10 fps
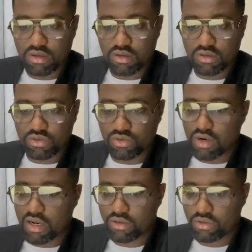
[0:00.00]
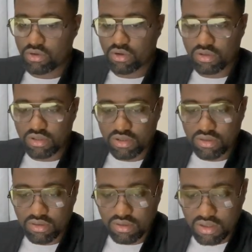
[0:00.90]
so that you don't
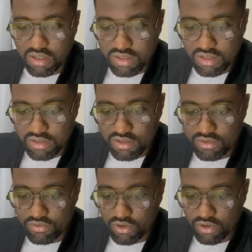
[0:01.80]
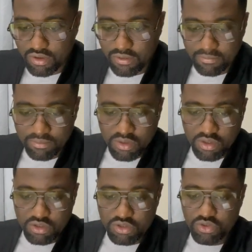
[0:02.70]
get anything wrong.
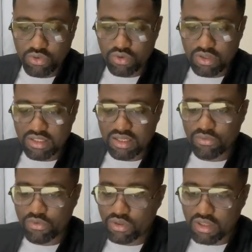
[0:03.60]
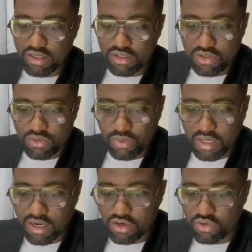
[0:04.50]
So these are few things we
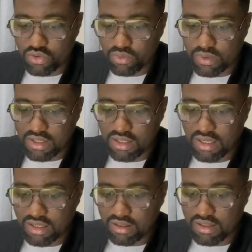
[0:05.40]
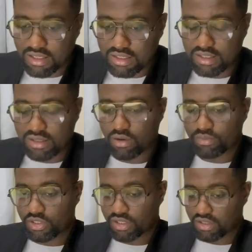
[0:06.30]
can do with the text
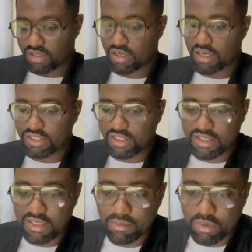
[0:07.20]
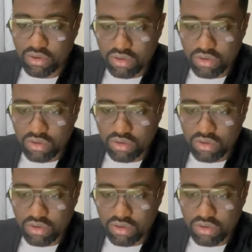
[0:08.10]
options in HTML.